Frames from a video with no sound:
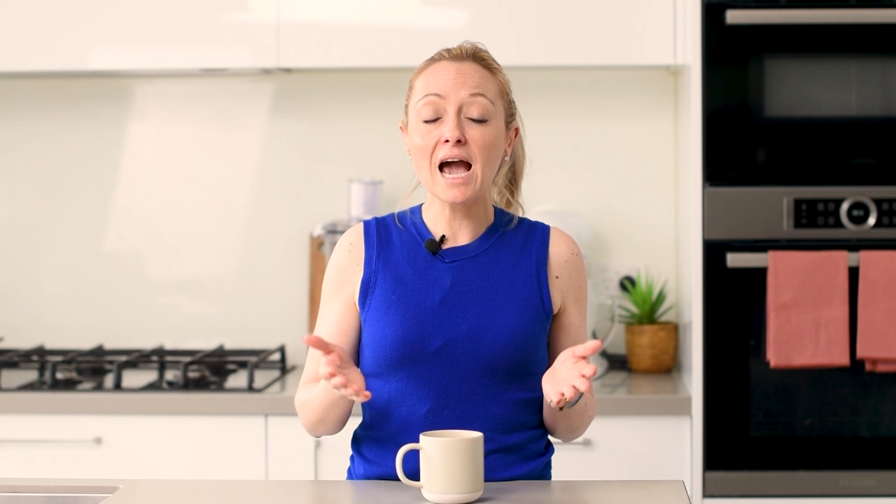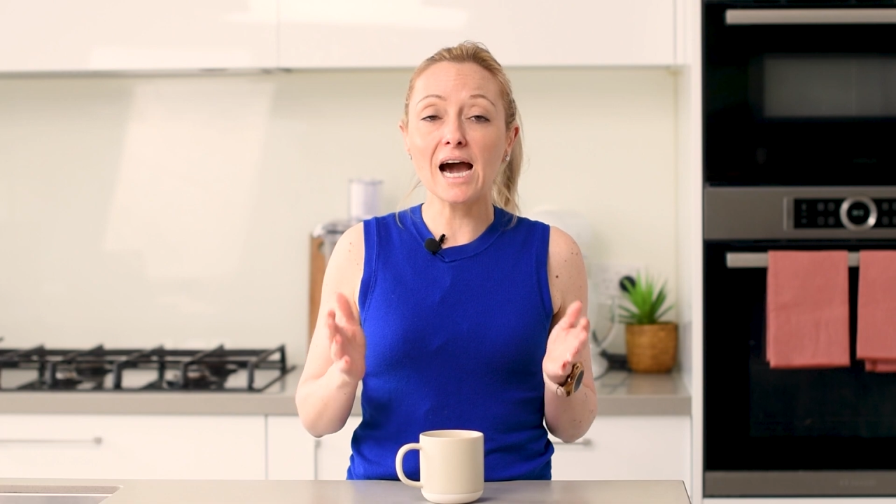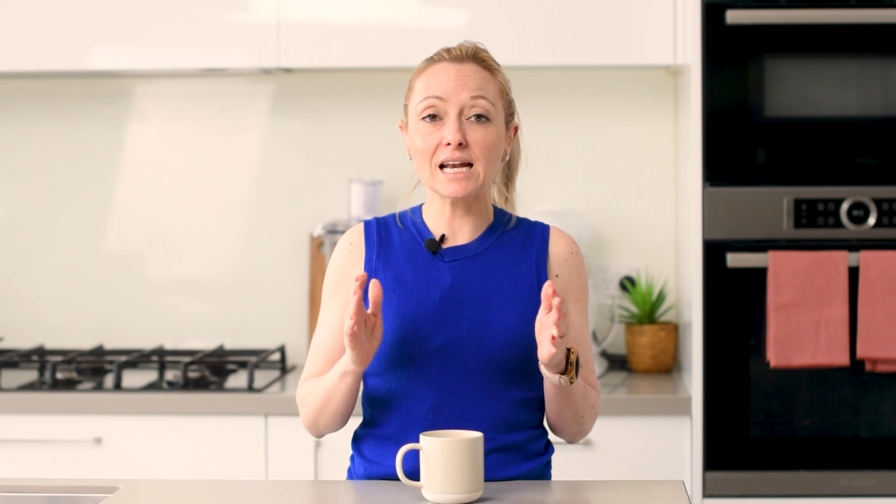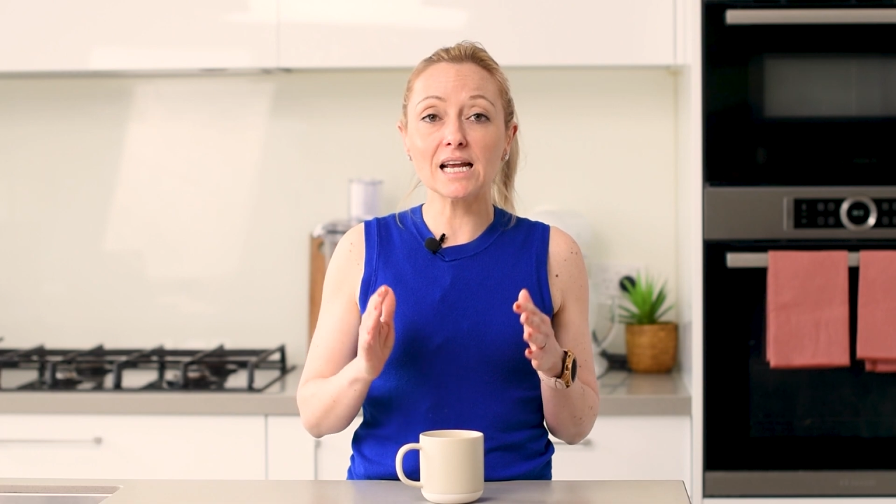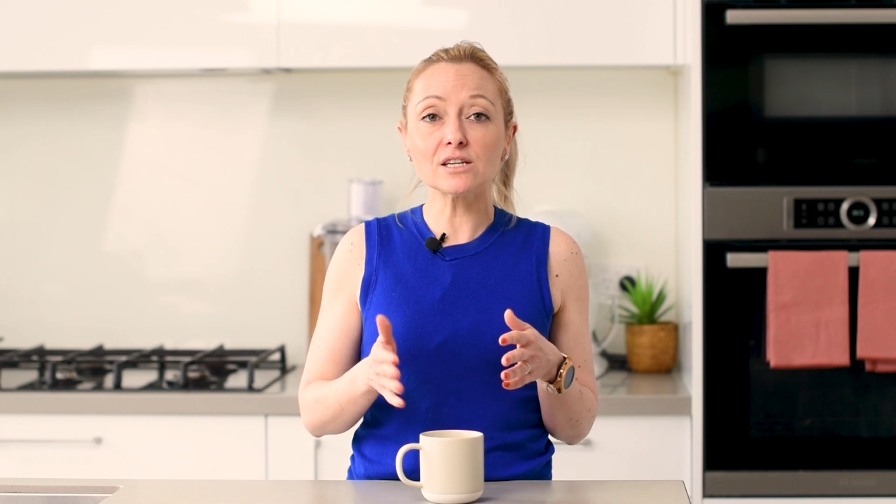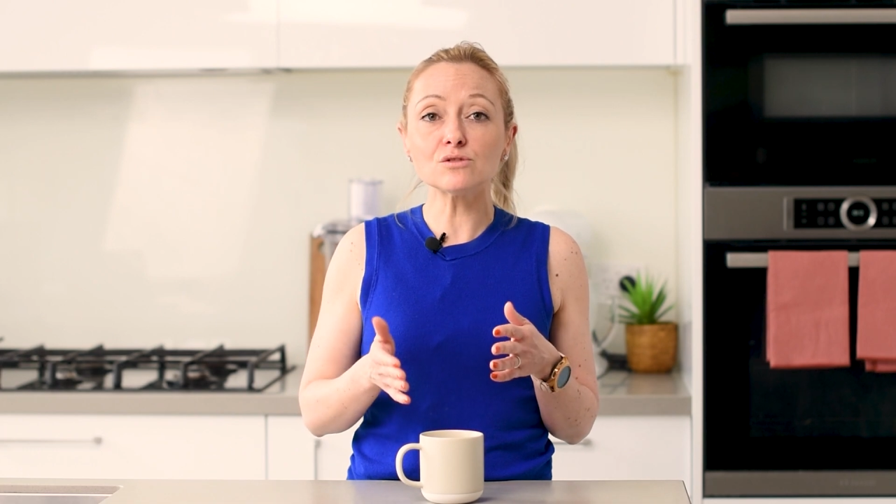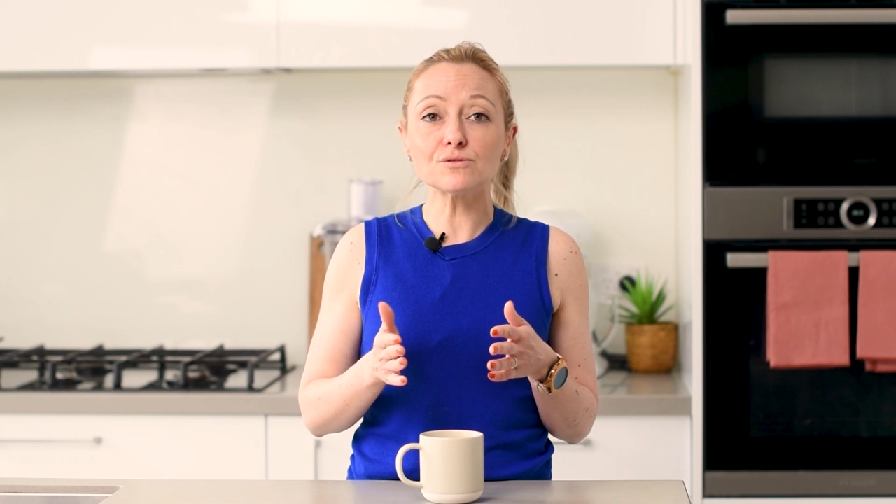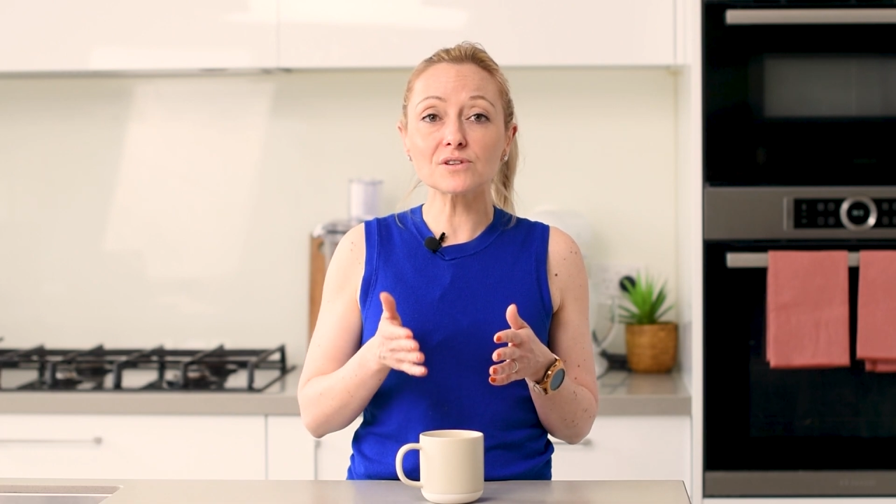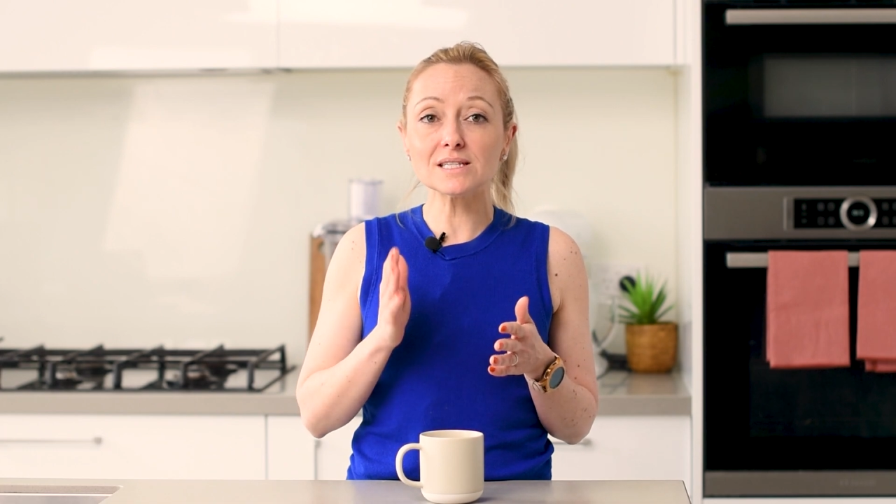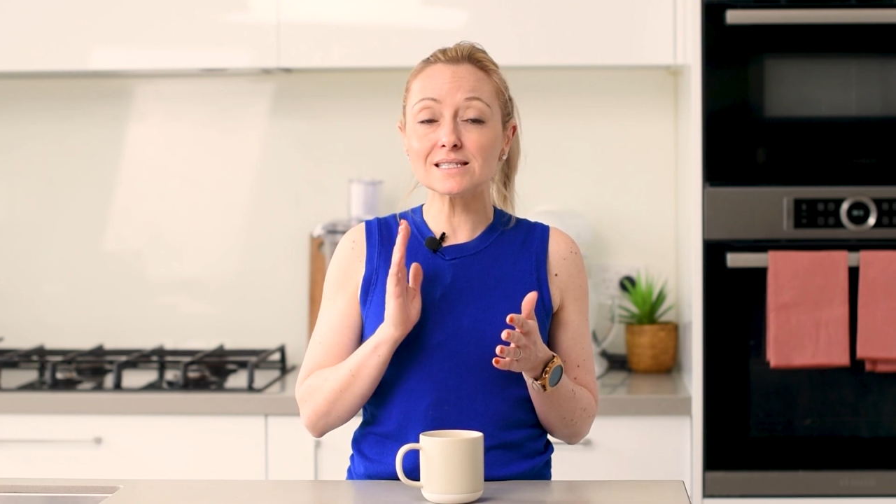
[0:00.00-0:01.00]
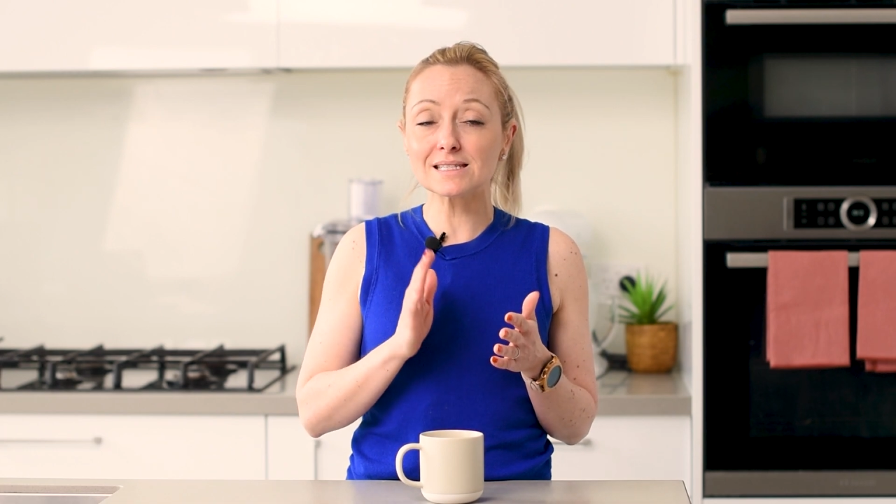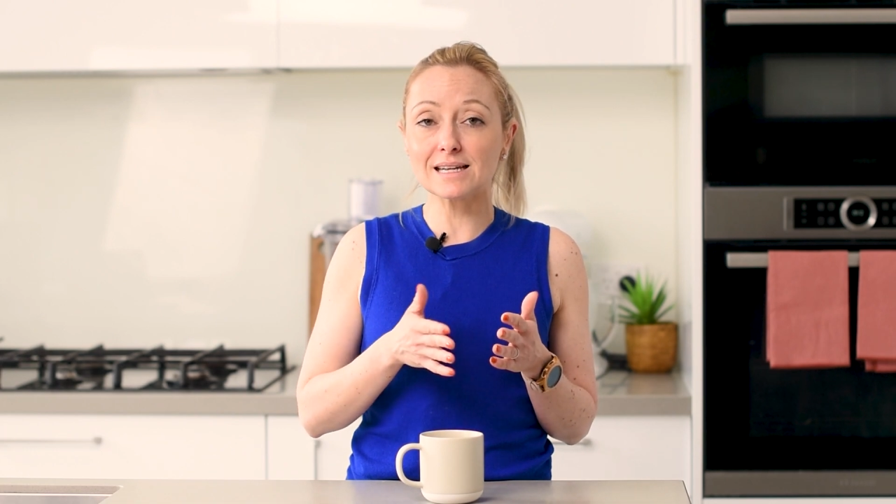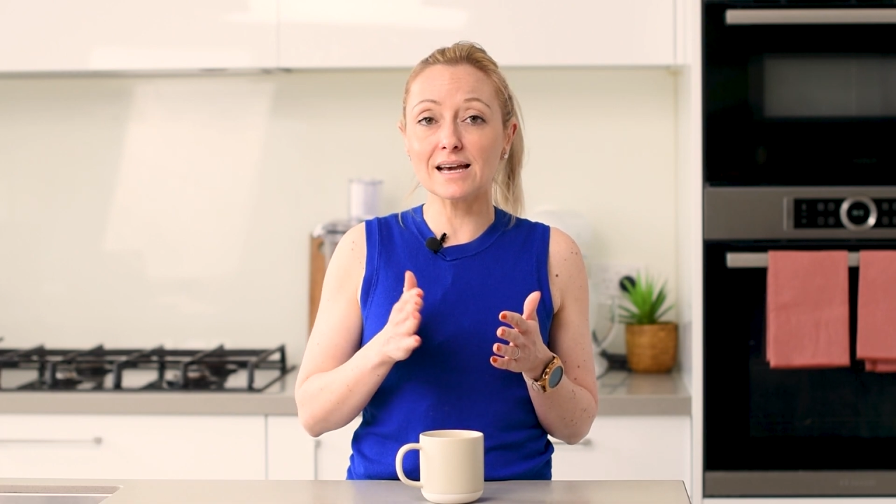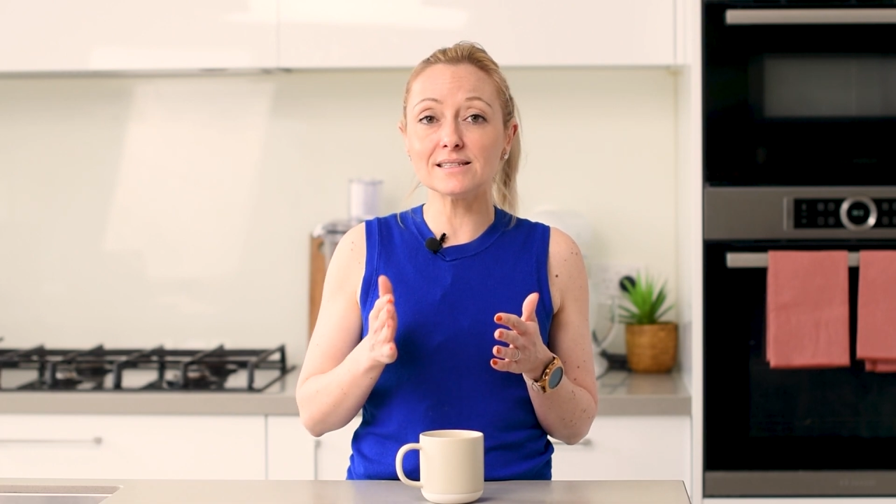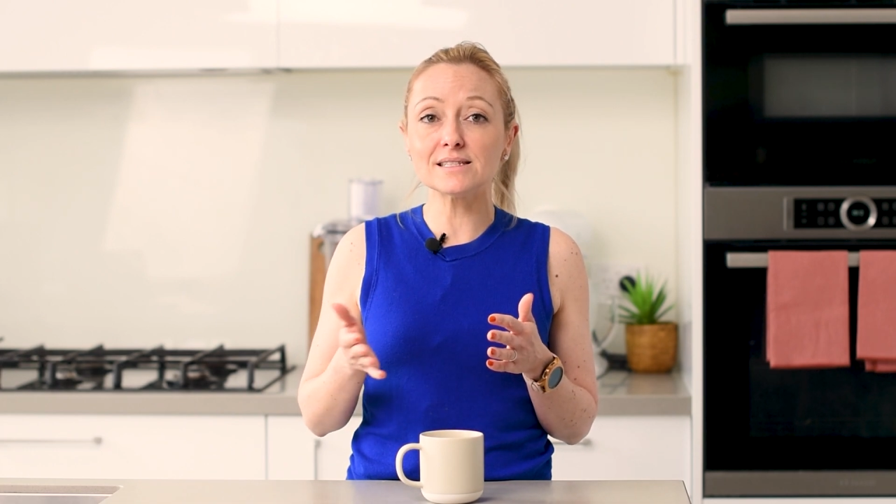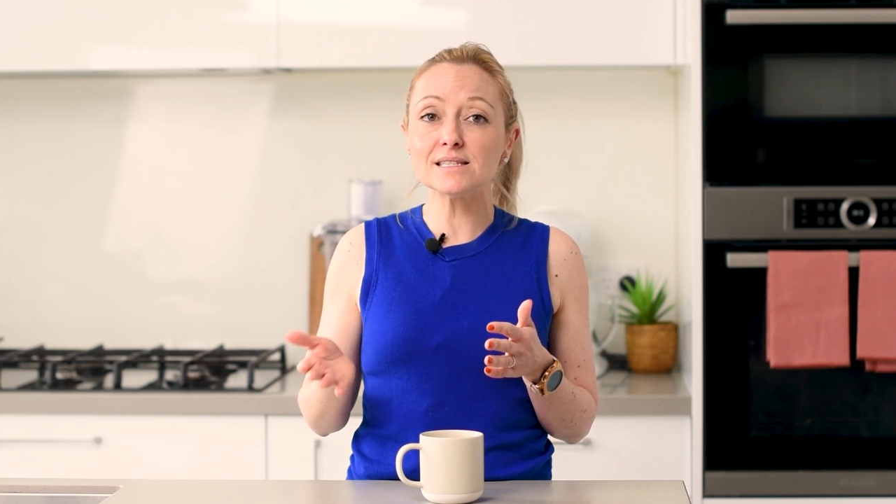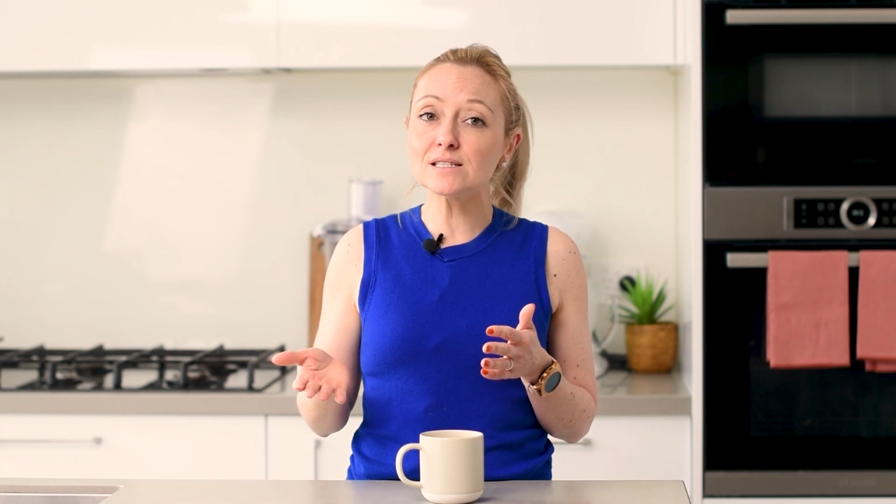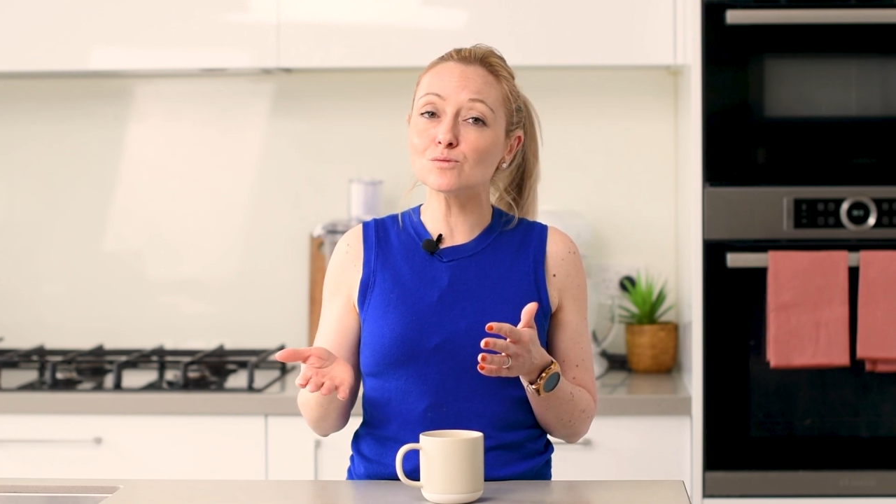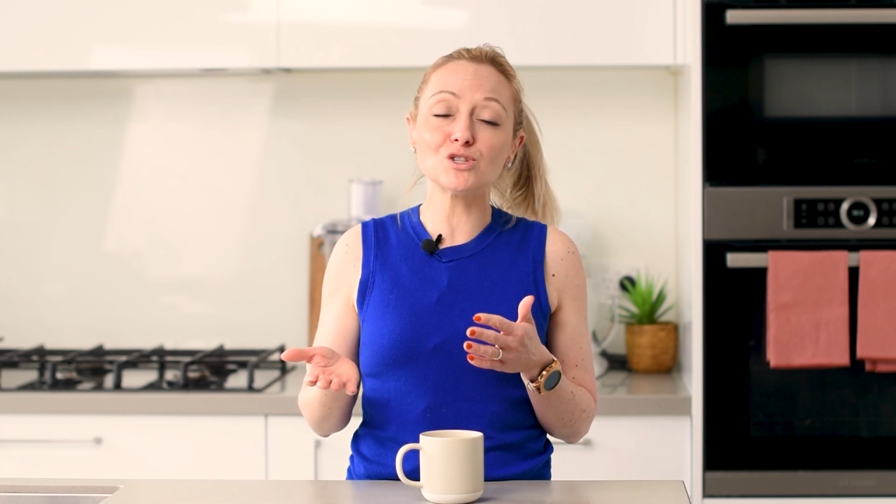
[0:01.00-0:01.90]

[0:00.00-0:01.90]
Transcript: I like to freeze slices,